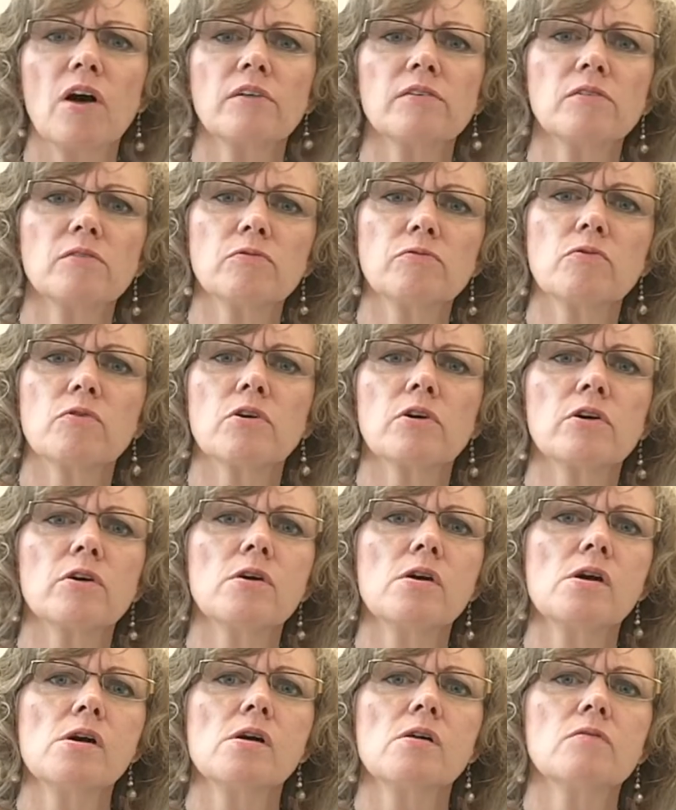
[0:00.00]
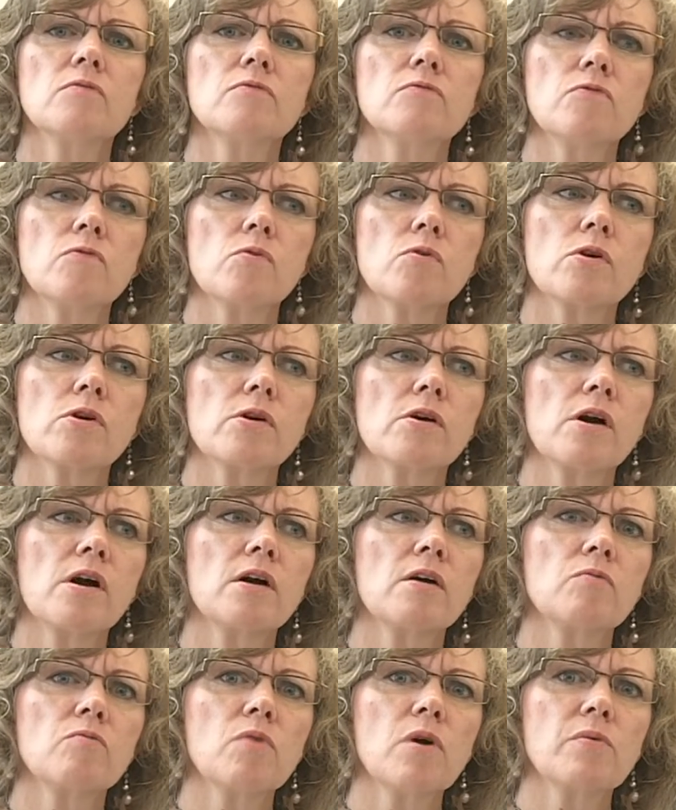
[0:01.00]
cost for
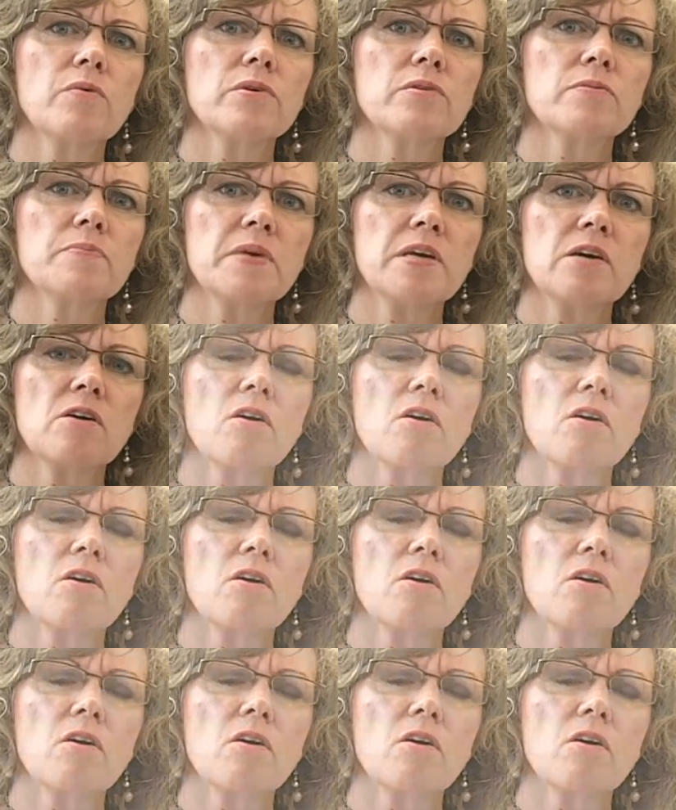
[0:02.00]
what was